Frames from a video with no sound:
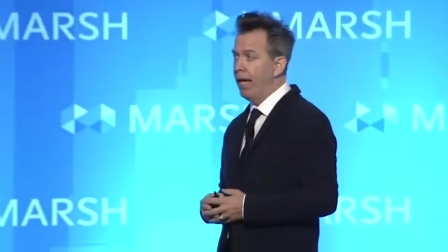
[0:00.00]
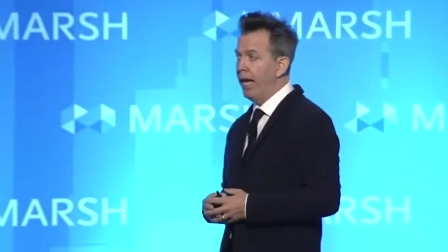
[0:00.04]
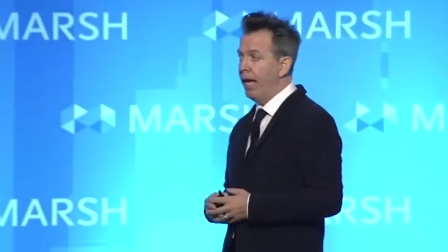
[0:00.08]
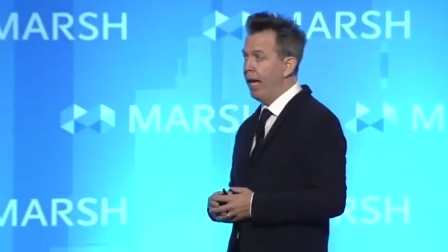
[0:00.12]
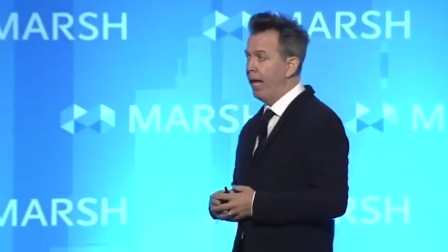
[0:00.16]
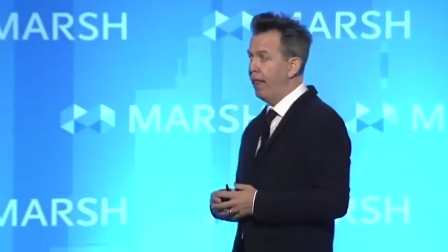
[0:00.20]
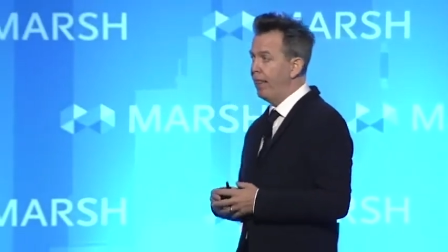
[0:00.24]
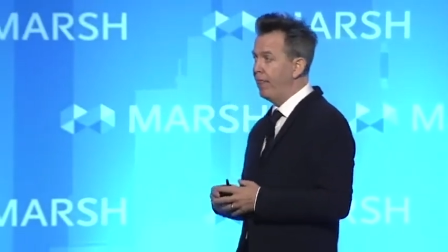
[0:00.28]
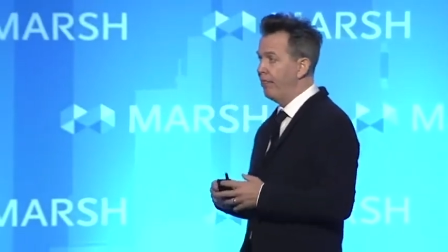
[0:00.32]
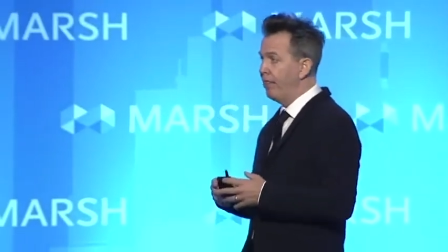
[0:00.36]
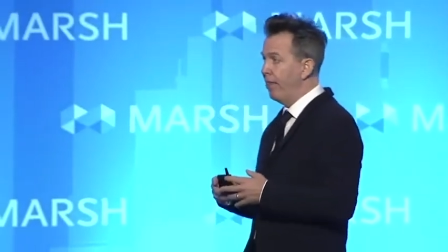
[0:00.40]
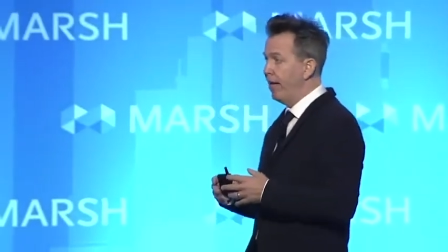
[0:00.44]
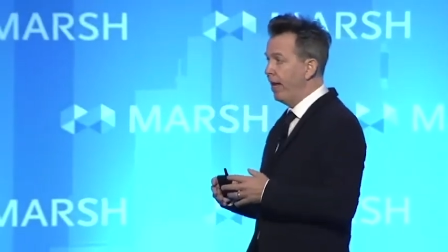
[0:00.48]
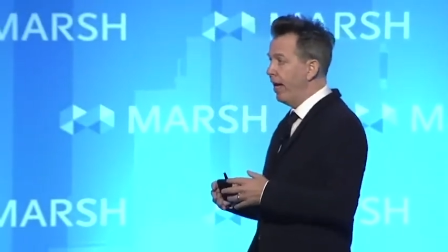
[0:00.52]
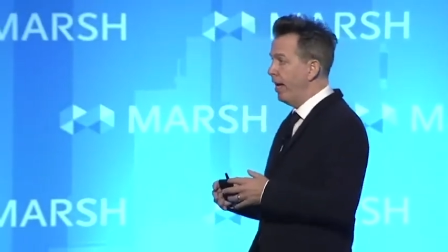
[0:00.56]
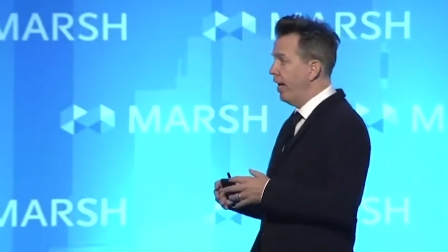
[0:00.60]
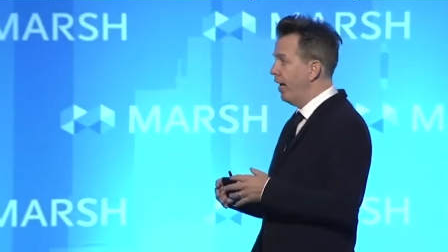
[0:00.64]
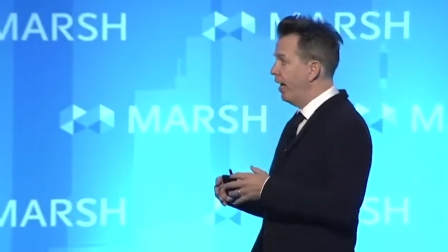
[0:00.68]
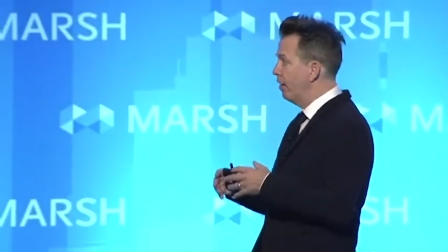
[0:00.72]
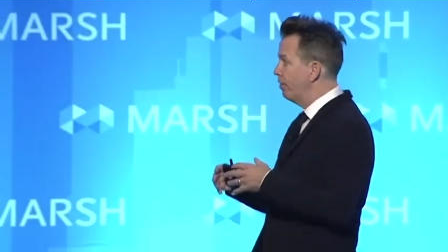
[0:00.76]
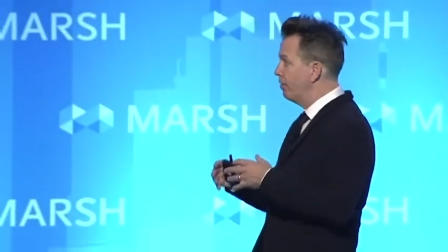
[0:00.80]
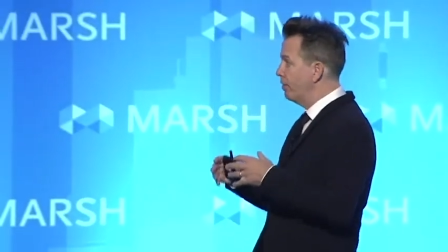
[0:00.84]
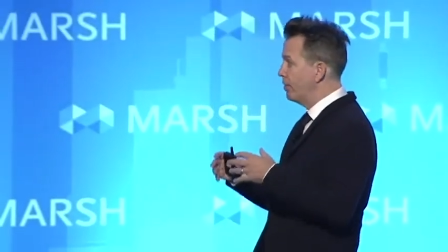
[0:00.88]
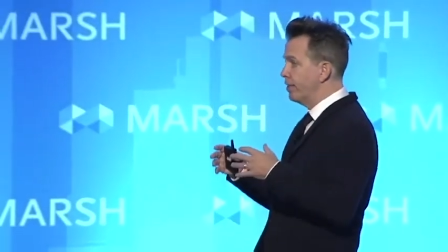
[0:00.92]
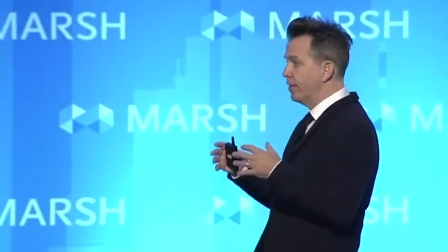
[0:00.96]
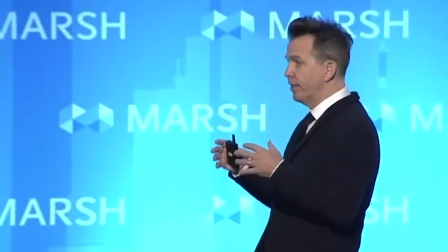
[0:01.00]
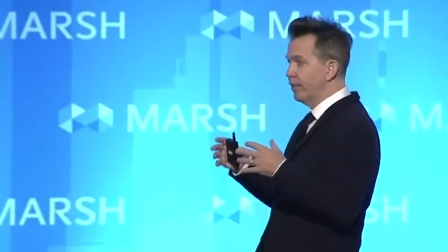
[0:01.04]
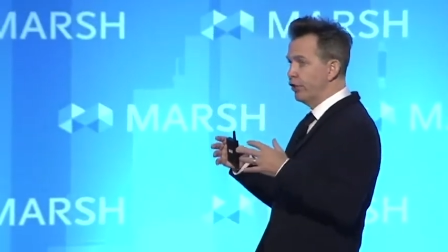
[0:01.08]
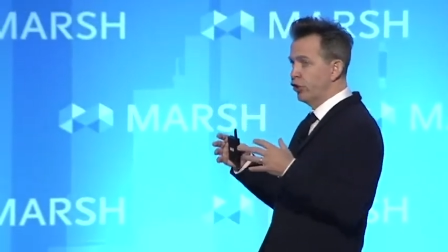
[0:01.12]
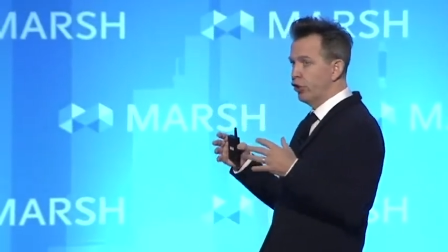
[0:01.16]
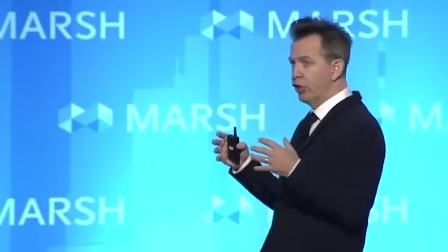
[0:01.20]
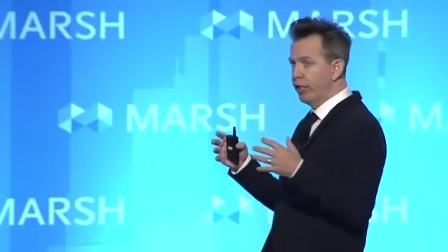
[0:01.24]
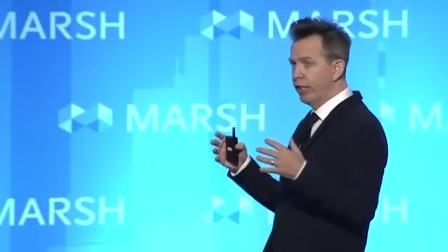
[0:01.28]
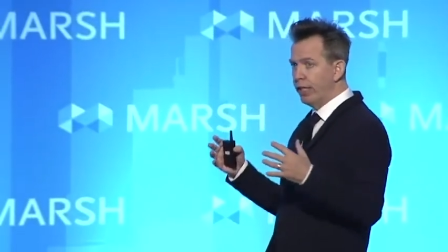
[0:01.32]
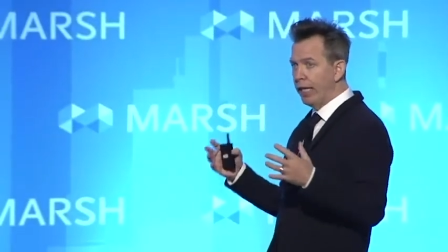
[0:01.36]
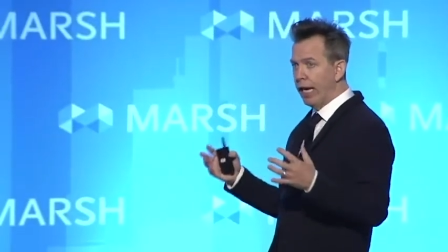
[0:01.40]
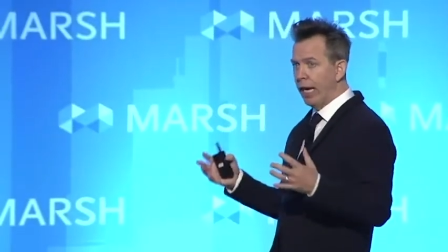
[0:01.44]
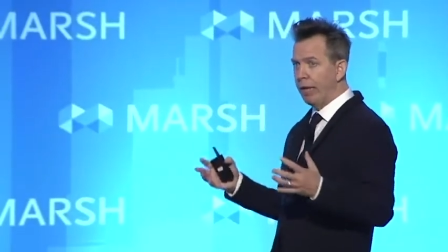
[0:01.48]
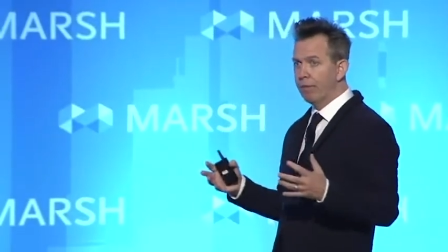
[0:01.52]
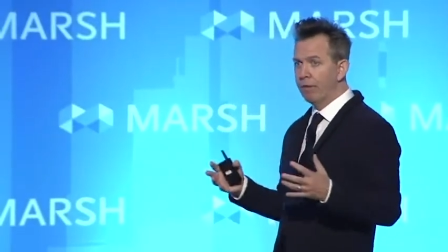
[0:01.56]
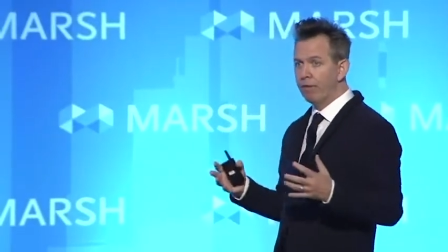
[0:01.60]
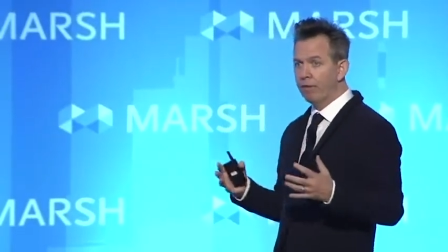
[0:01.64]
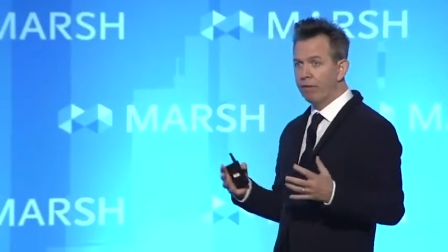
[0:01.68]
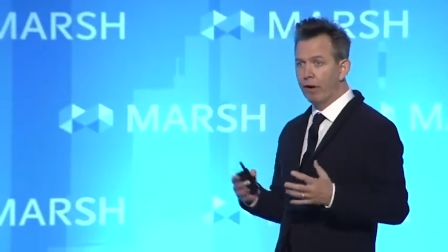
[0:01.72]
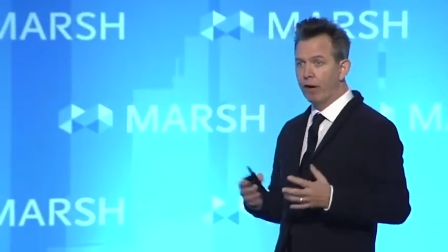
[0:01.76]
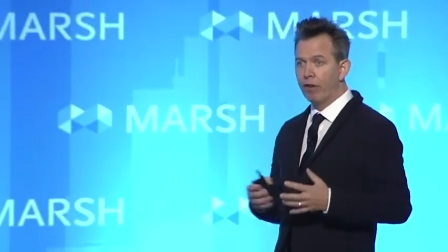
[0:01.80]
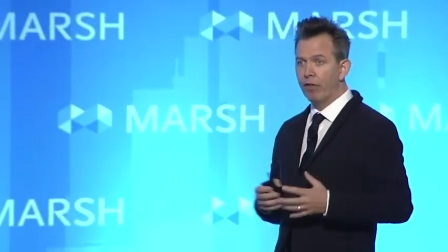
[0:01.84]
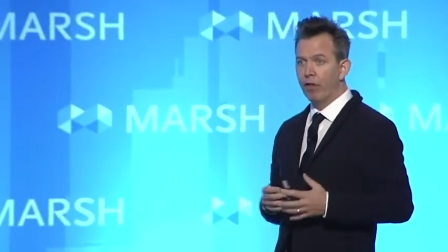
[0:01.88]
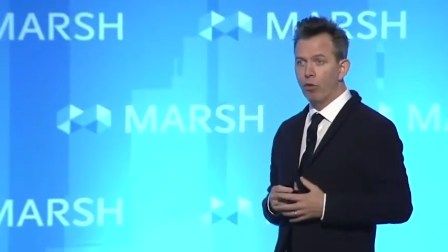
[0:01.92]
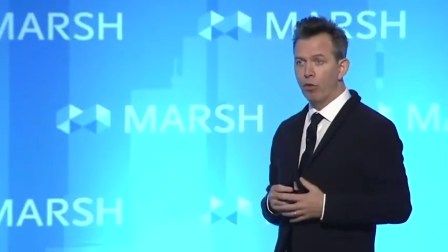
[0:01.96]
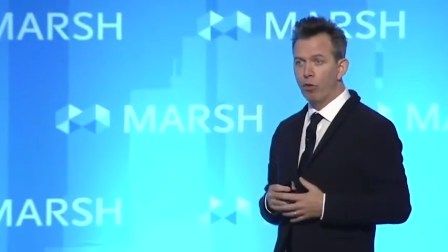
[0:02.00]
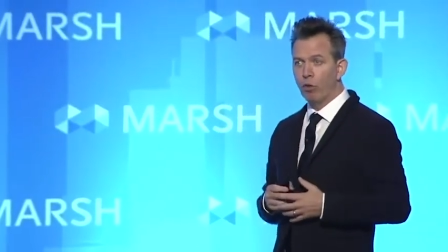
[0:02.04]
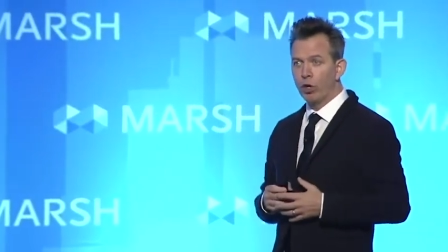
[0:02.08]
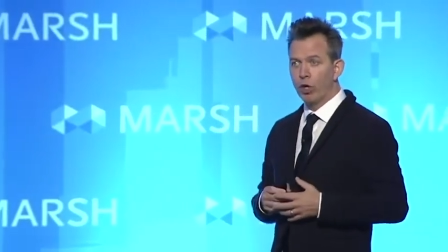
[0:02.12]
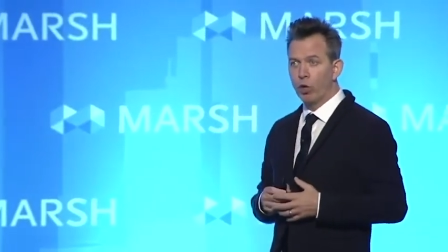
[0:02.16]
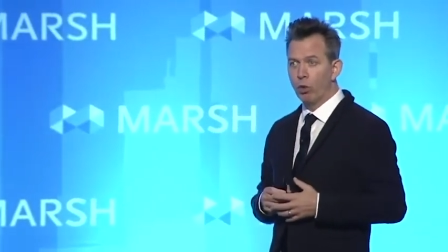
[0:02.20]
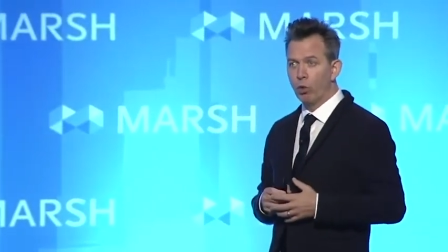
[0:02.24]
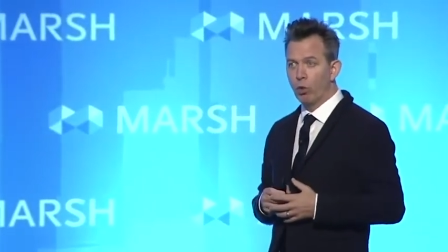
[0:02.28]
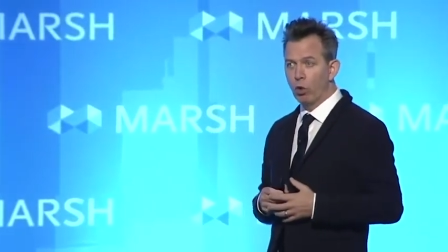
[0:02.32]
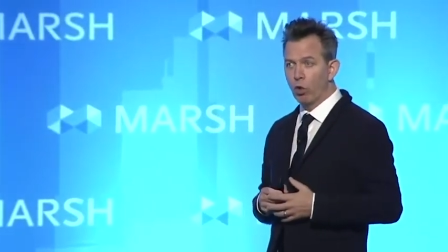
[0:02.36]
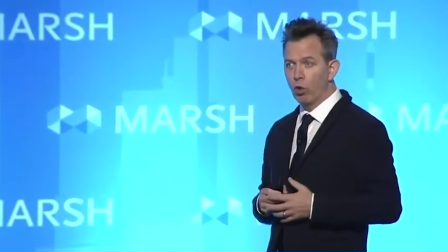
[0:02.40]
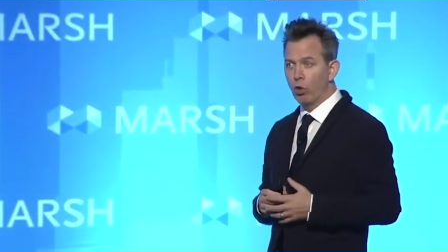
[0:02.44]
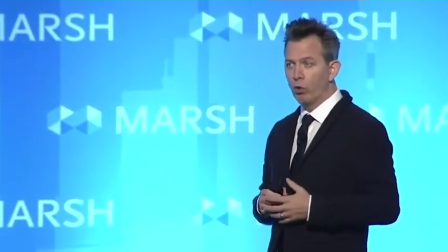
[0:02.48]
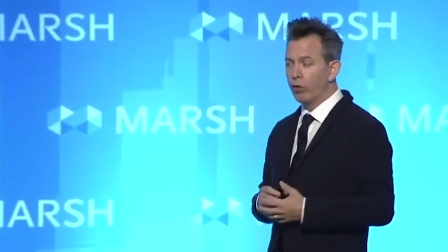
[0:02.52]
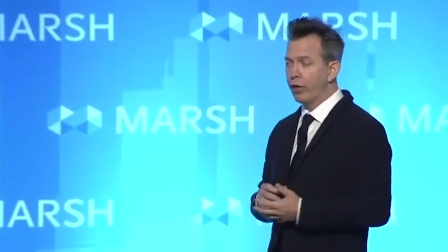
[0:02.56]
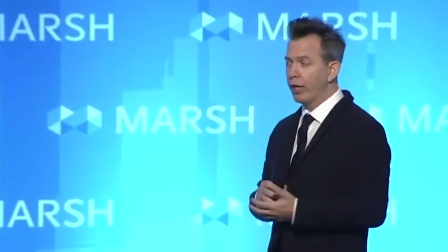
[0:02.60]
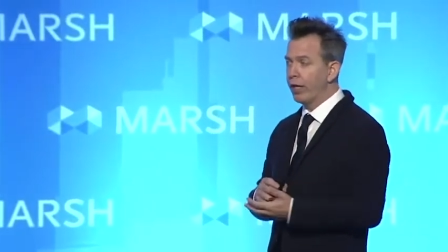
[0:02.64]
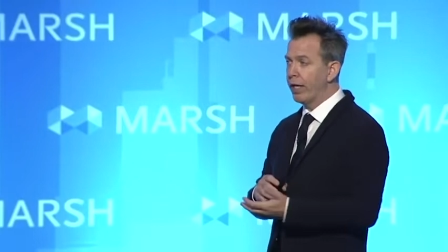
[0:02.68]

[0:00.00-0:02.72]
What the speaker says: and they have essentially gamified the real world.